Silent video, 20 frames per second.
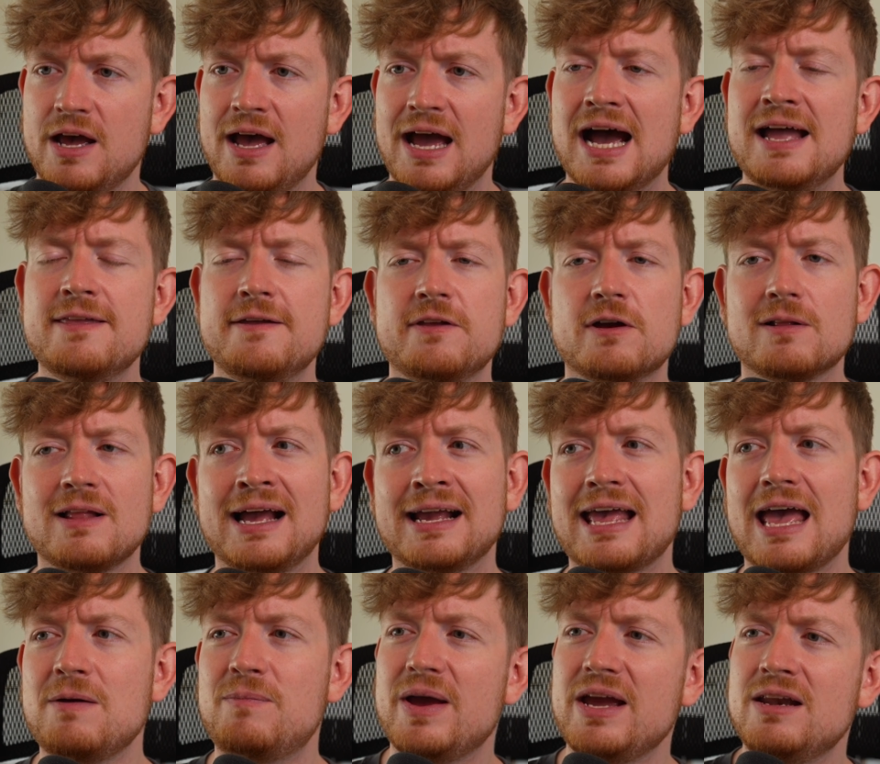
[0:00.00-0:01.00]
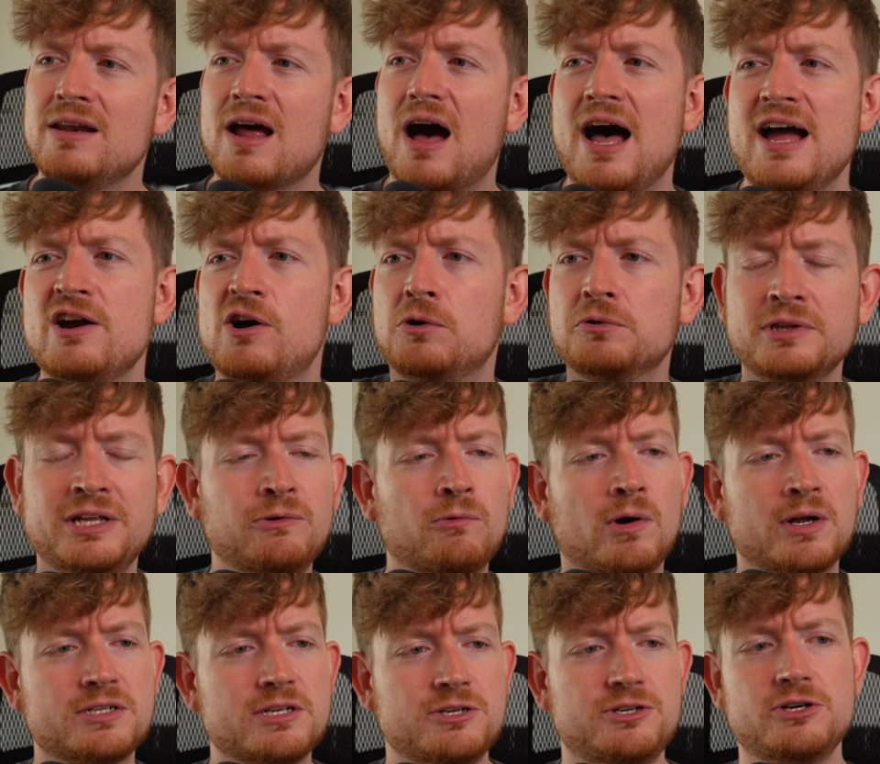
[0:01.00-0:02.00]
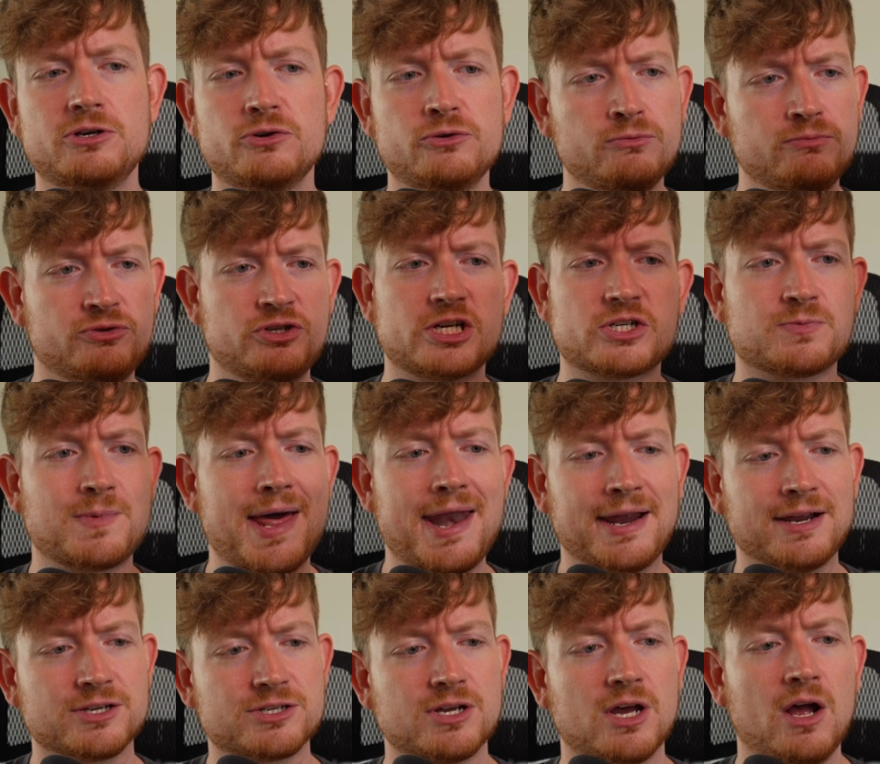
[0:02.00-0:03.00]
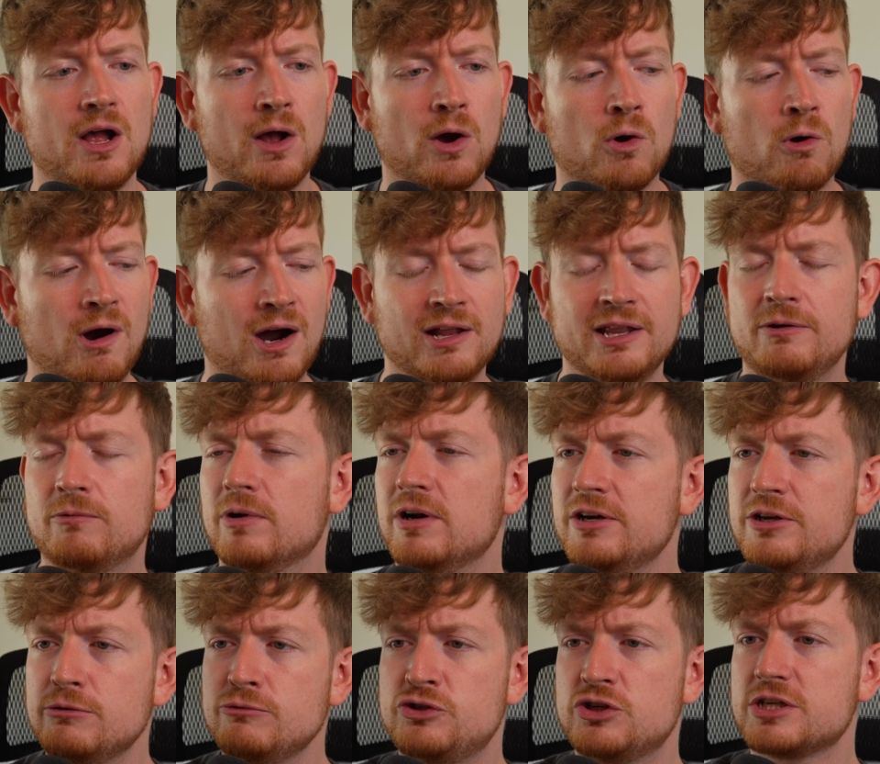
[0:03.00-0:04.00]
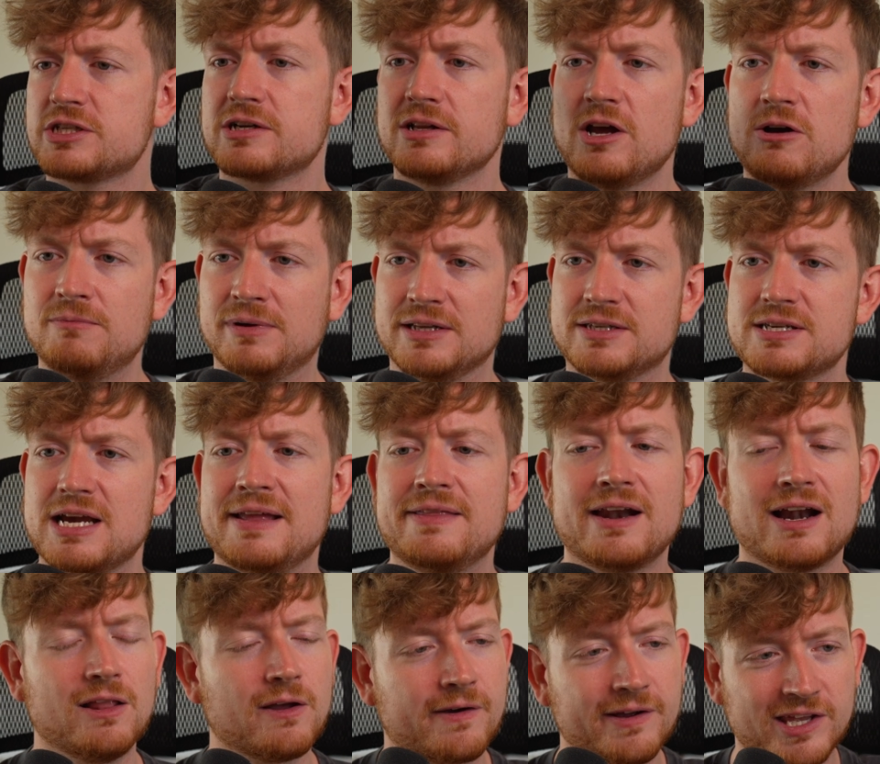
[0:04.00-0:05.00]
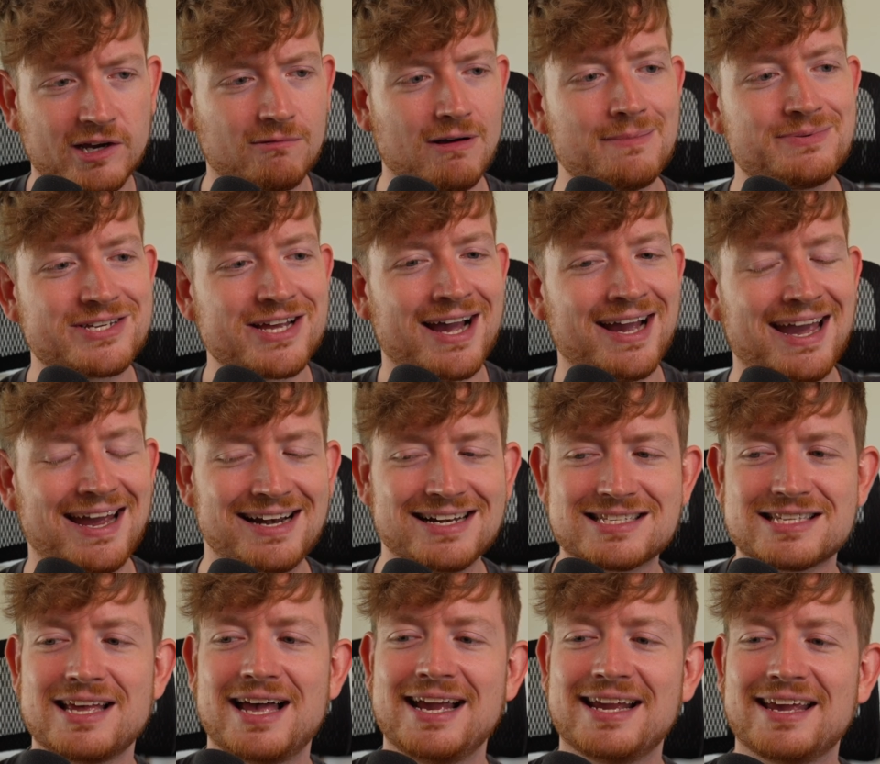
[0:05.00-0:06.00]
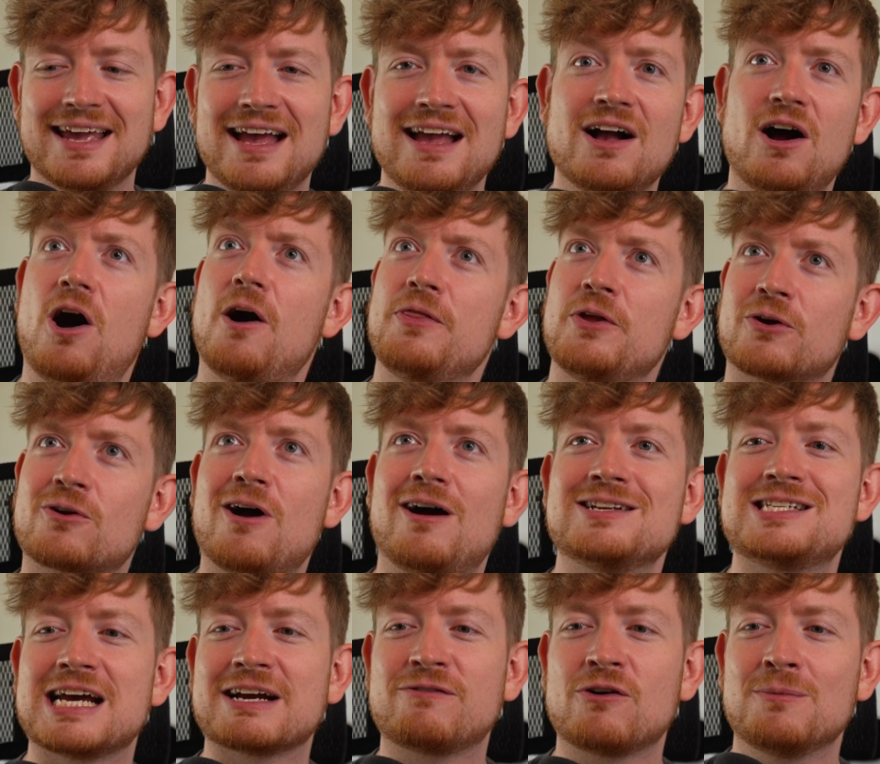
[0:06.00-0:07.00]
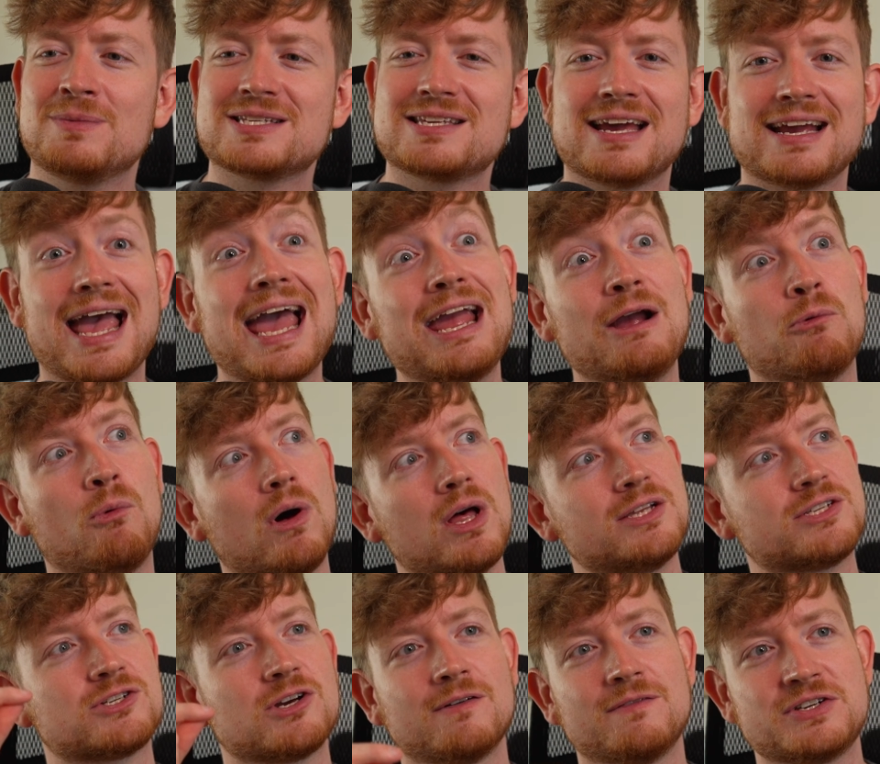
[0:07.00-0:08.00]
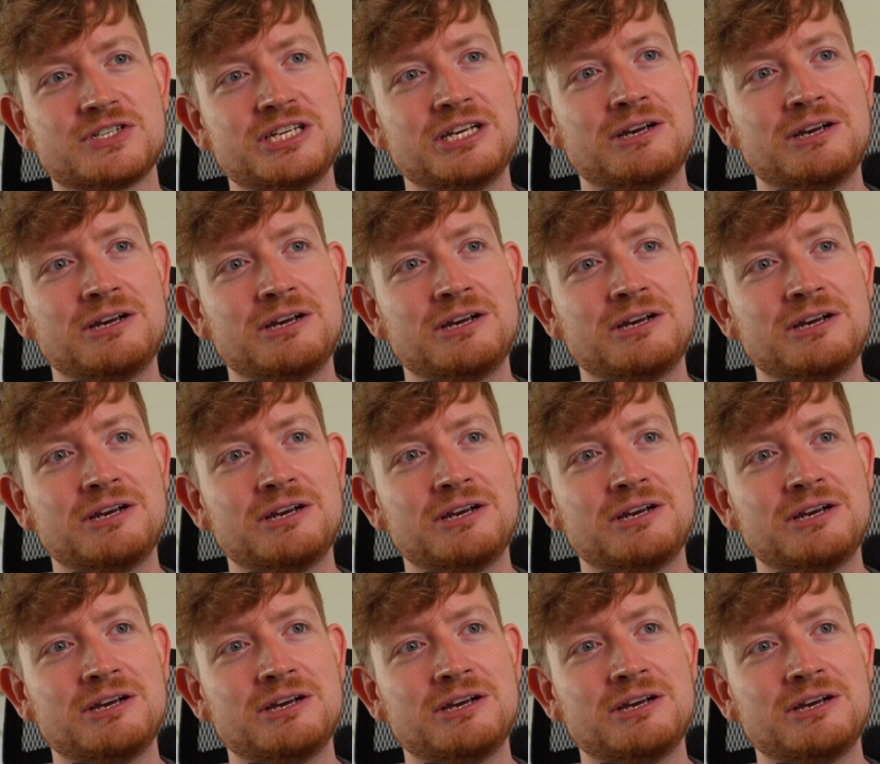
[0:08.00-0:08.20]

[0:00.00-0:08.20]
And then they're like, hey, Peyton, I only want to do just weddings, or I only want to do just elopements. And then I look at their website and it's like on their contact form, it's like, hey, what service are you